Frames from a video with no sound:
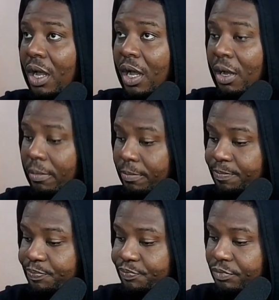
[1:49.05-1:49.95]

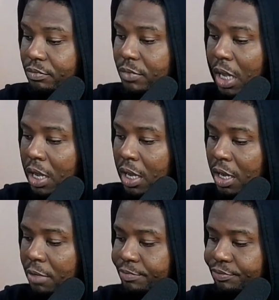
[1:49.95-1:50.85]
Um,
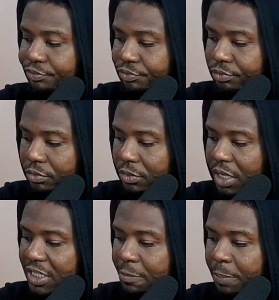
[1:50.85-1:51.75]
um,
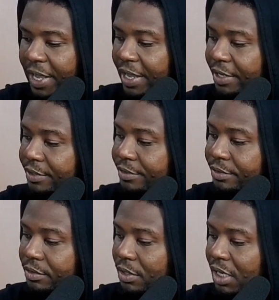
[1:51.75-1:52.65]
Spain.
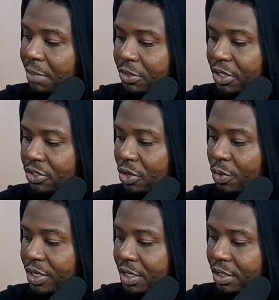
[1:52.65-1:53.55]
Let me just go
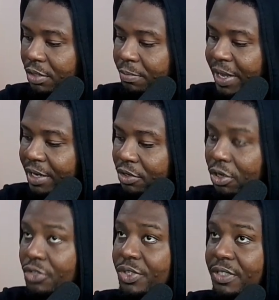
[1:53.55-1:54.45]
with the main
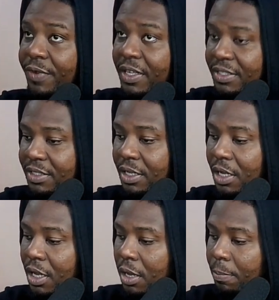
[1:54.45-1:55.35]
countries first.
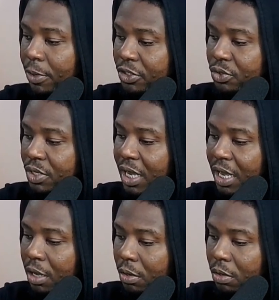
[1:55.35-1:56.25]

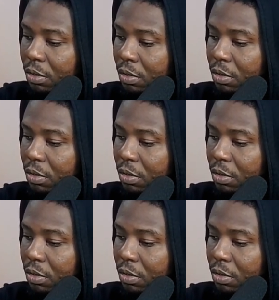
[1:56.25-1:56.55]
Portugal.